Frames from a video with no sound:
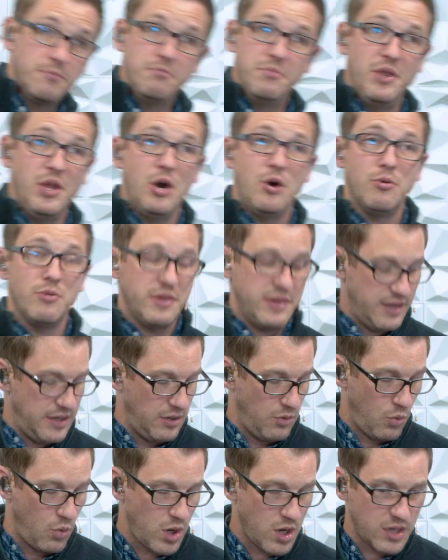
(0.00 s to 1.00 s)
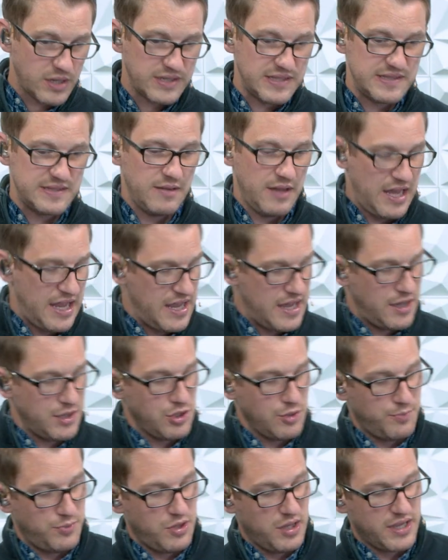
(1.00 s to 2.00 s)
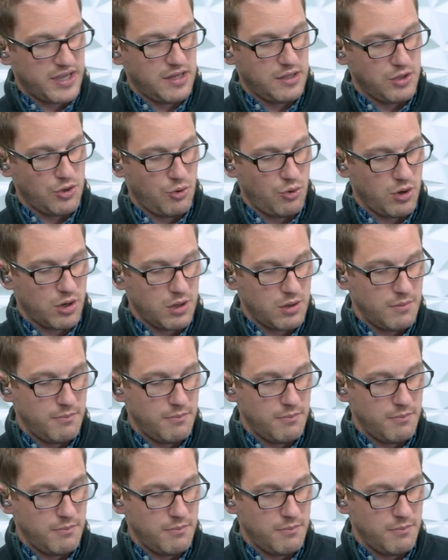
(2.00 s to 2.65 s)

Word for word: know that it works and you plug in your